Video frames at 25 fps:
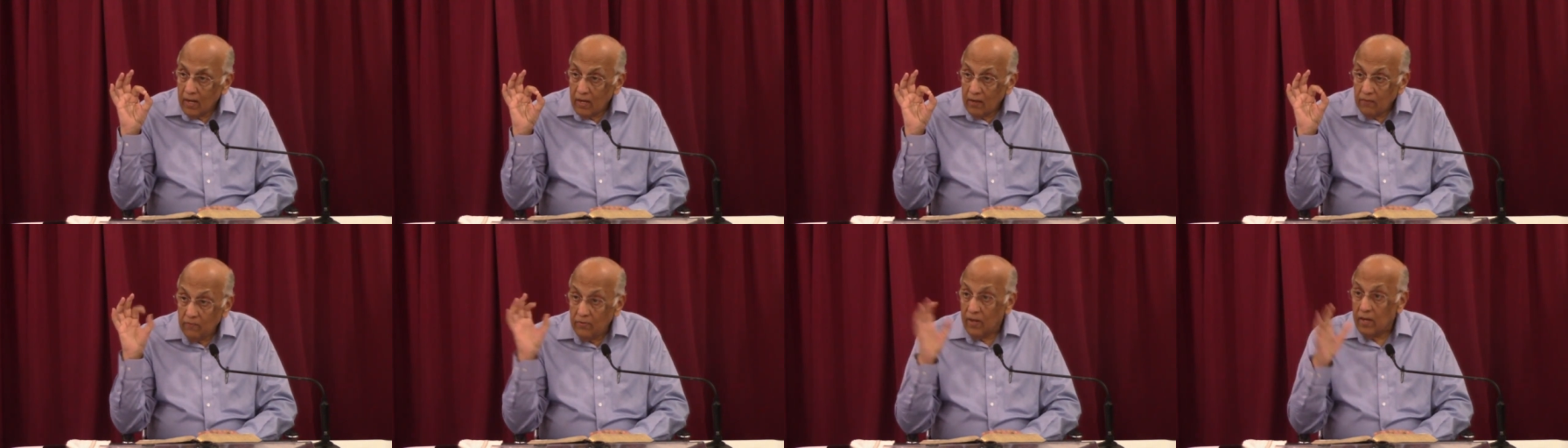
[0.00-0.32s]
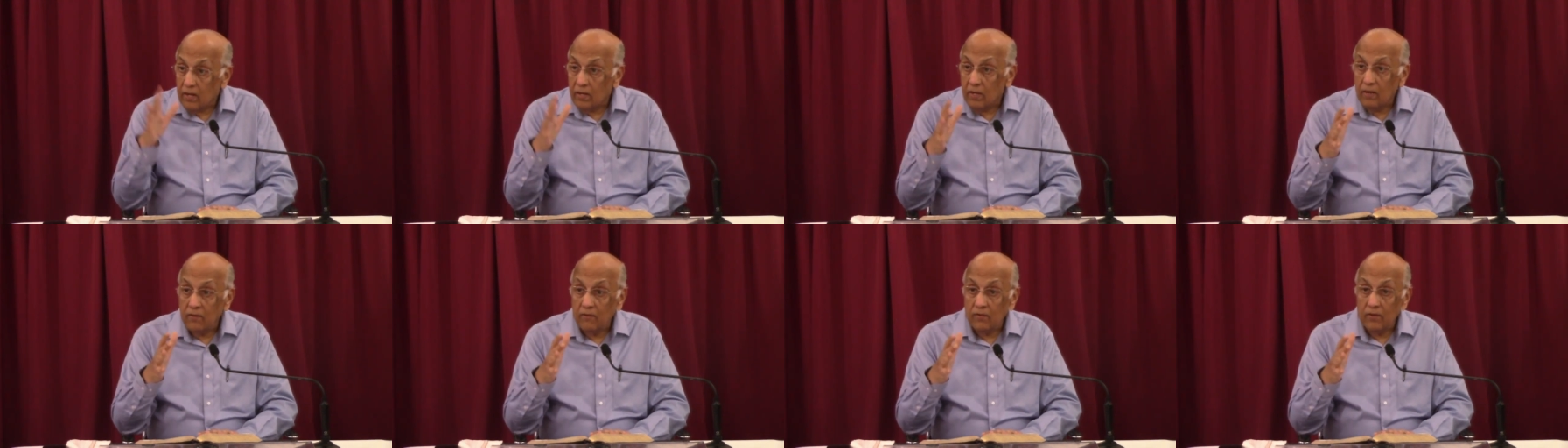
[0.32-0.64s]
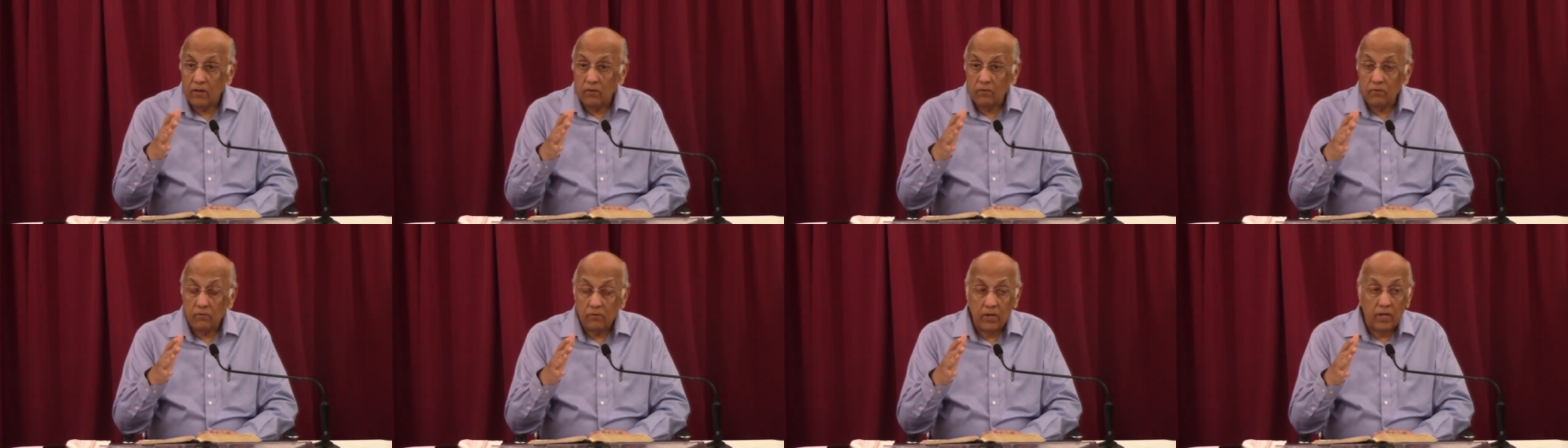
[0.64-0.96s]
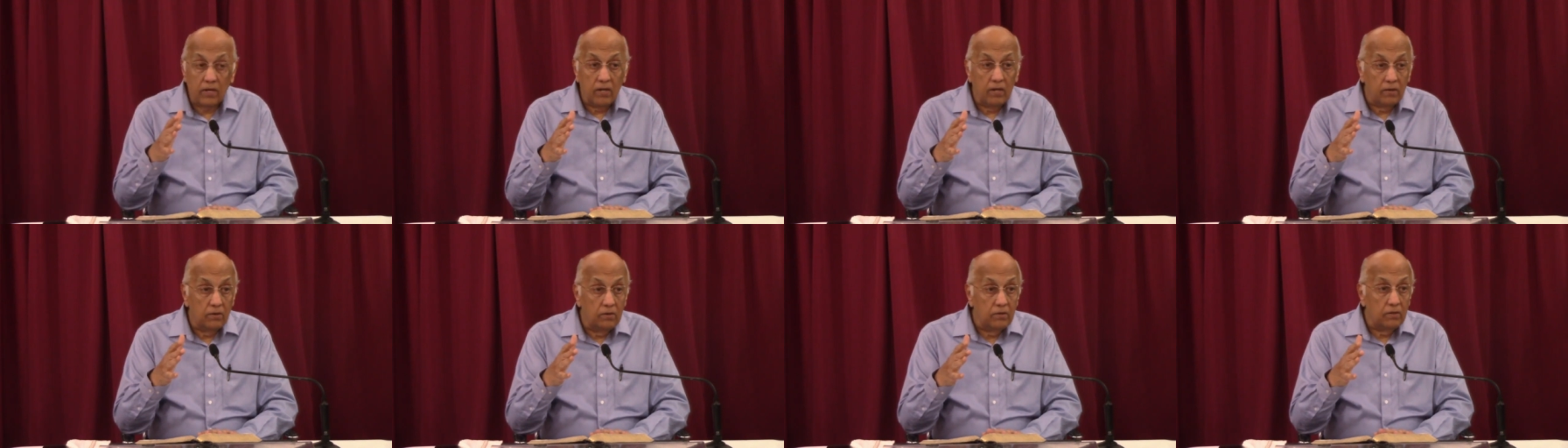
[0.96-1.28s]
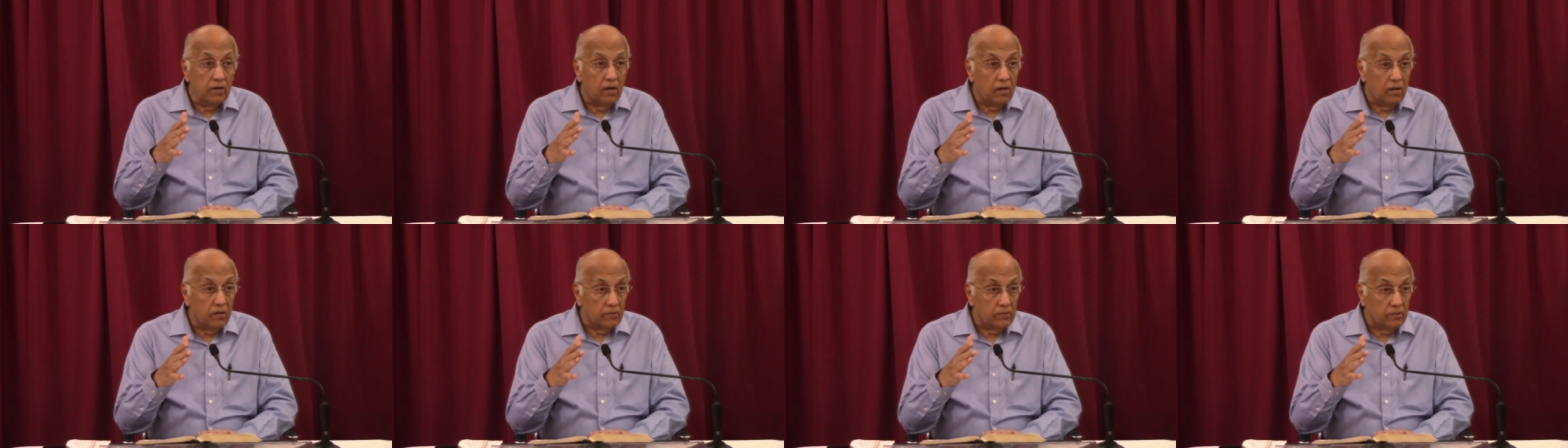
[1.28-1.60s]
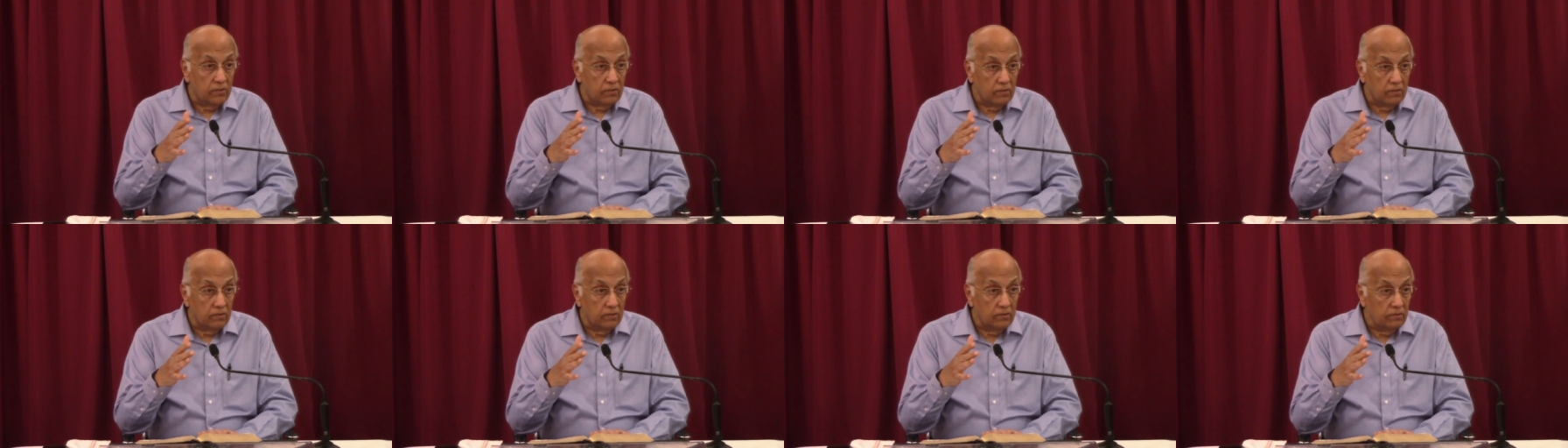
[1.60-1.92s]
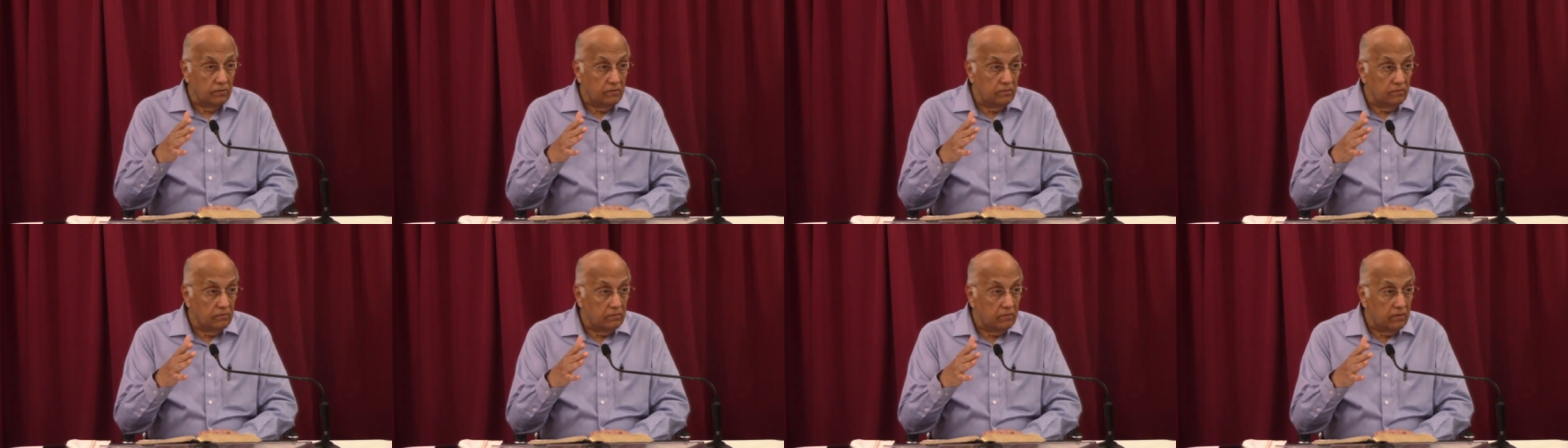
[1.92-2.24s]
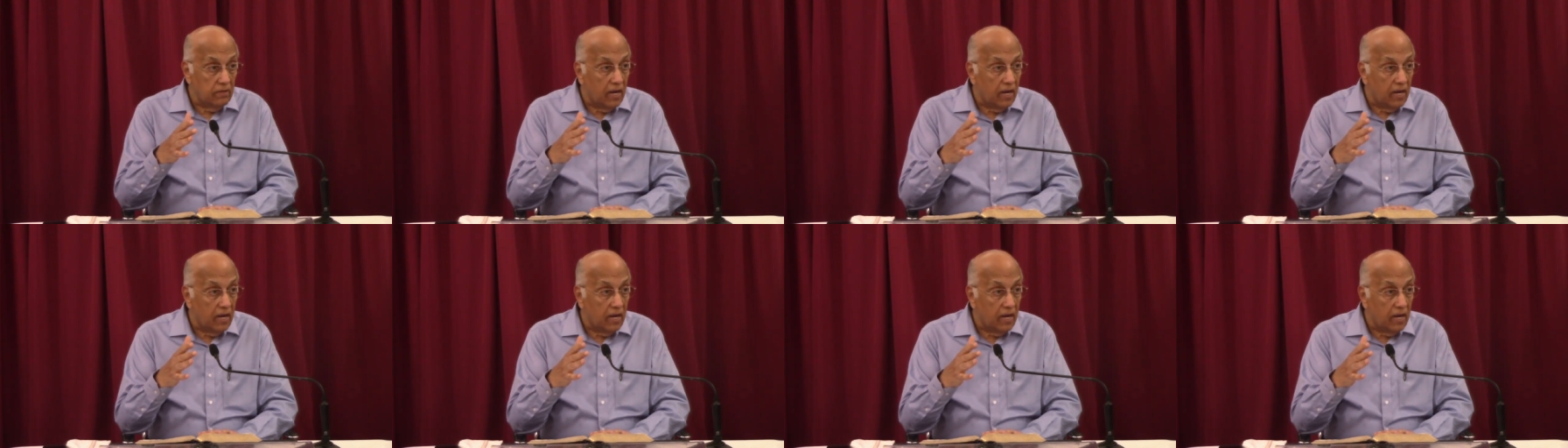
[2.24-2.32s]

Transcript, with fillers: If they had given a really good ox or a good